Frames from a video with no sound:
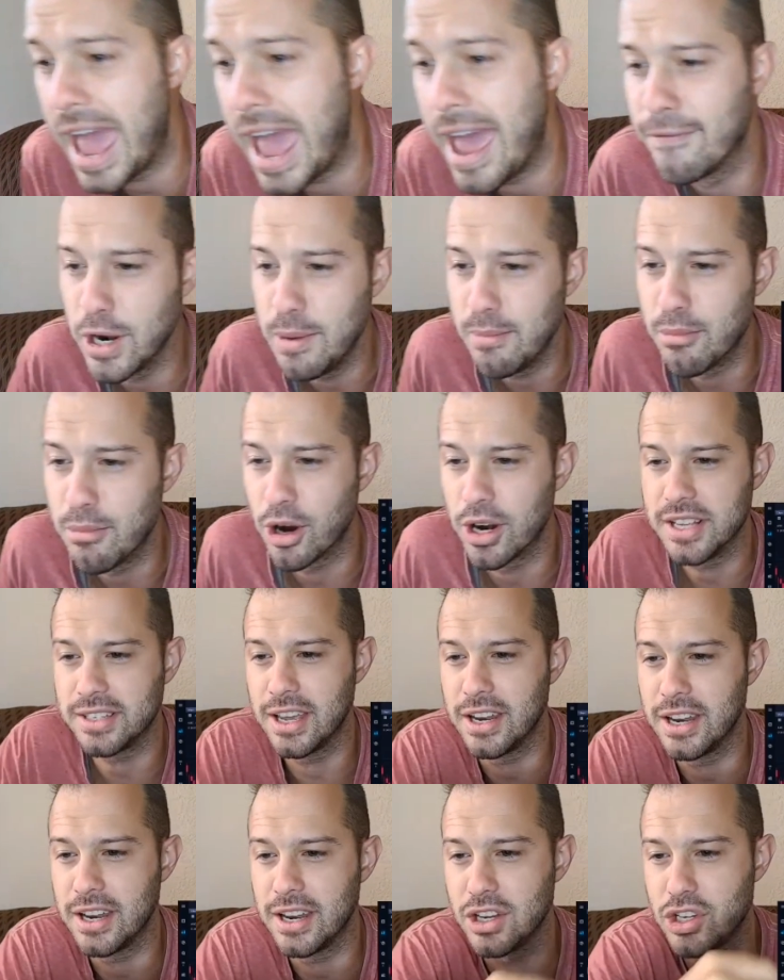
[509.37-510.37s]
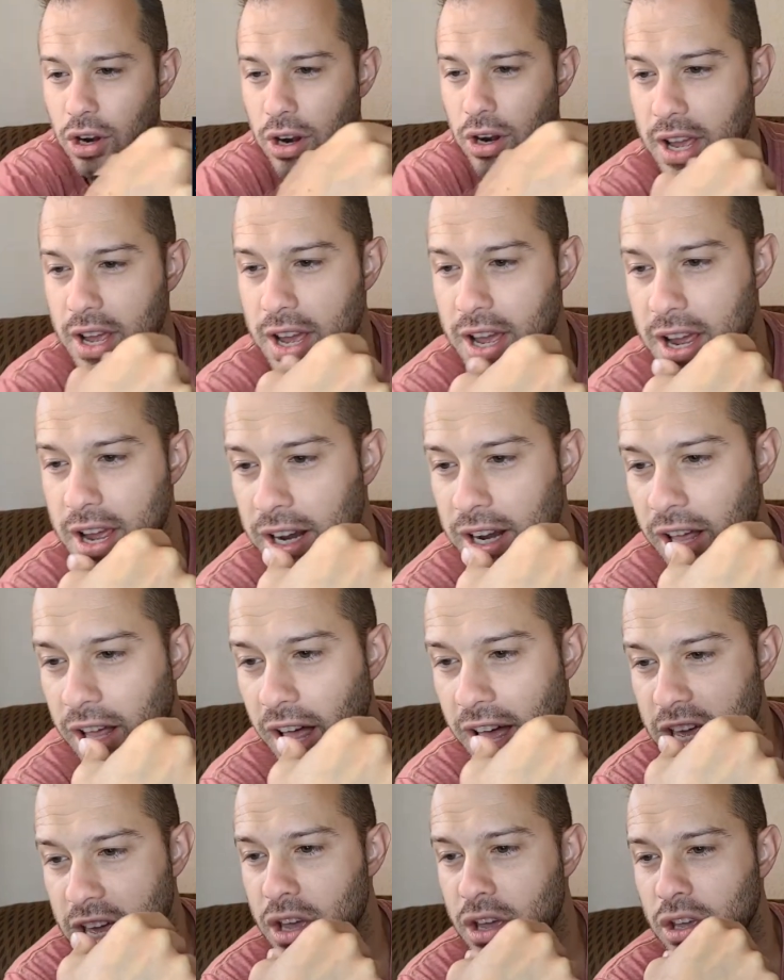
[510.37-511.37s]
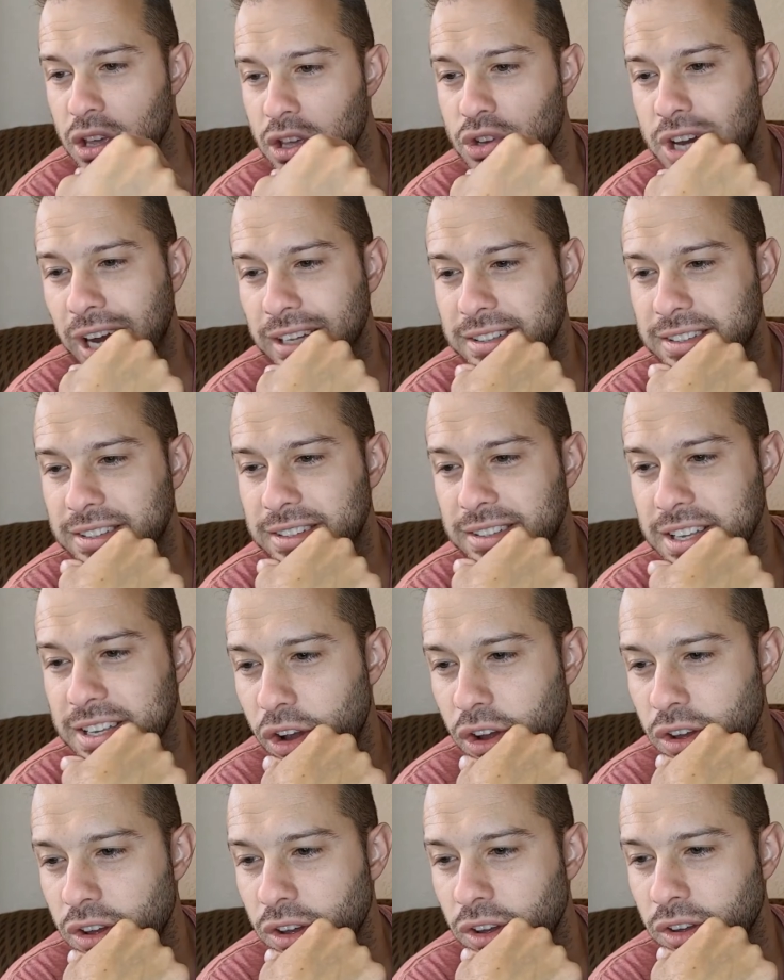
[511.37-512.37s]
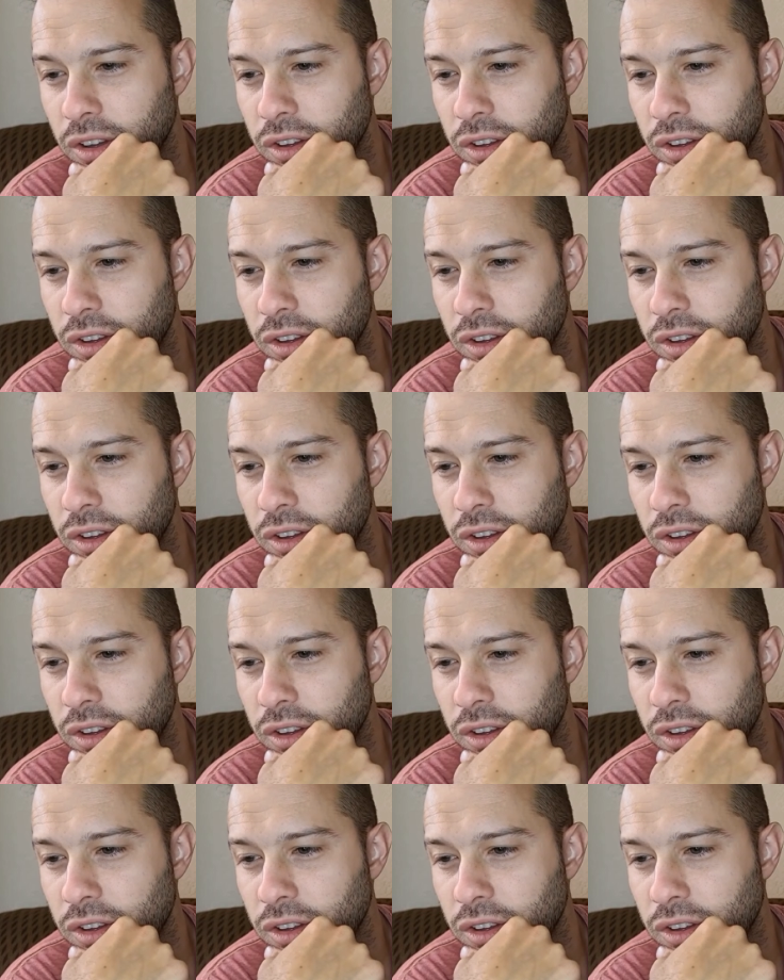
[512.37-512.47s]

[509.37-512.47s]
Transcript: everybody's getting a shirt. Clay, you got the neck,